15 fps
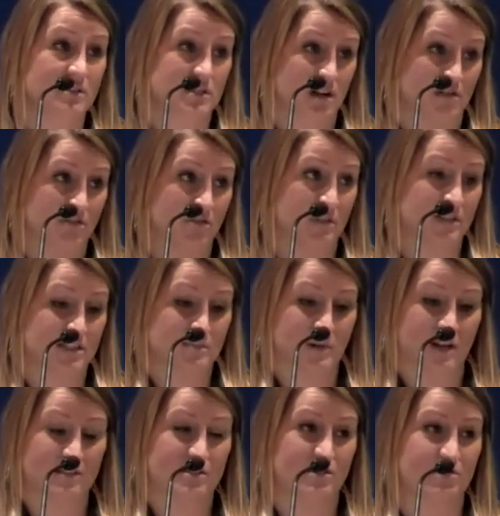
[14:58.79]

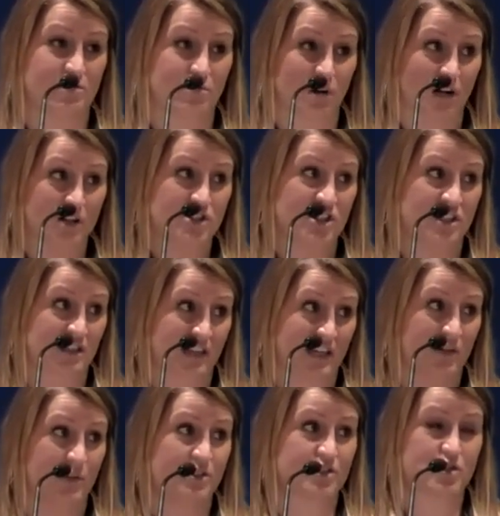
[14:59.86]
government-sponsored Russian
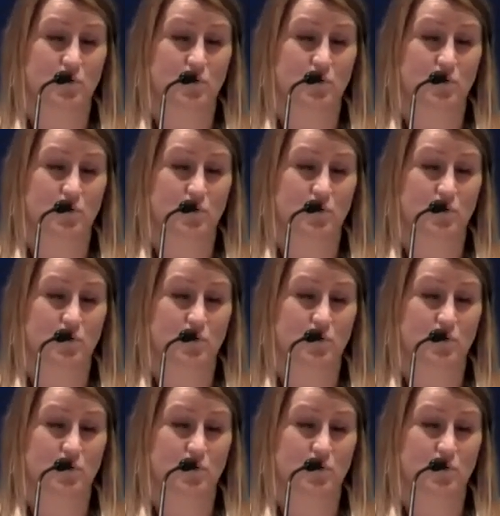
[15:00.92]
language